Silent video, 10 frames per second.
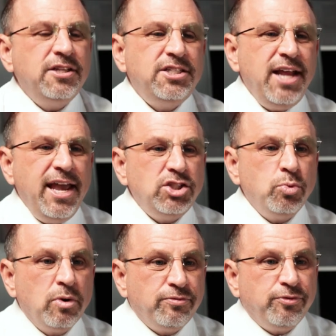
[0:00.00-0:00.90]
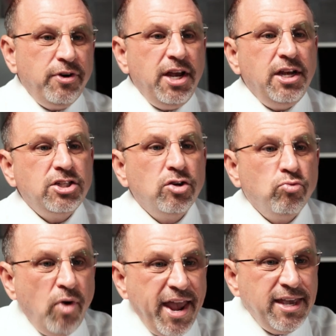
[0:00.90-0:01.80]
The states were free to
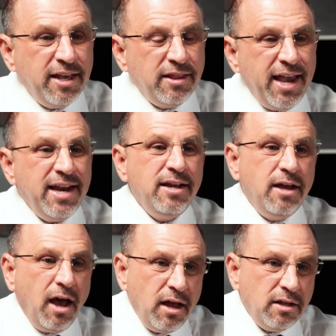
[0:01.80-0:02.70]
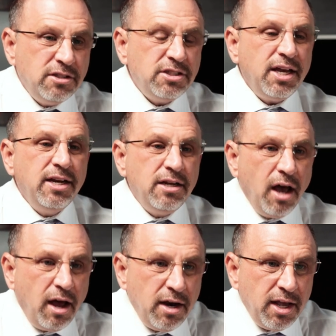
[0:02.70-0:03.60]
regulate guns and
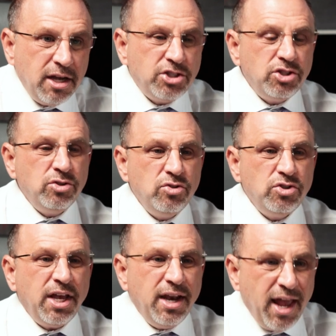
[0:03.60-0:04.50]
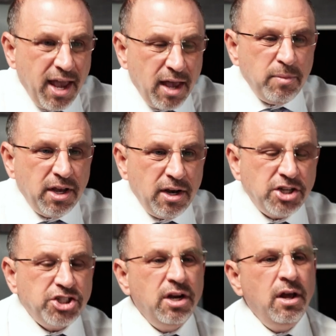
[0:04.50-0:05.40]
gun issues and
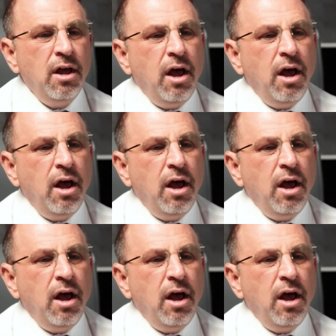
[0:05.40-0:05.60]
ammunition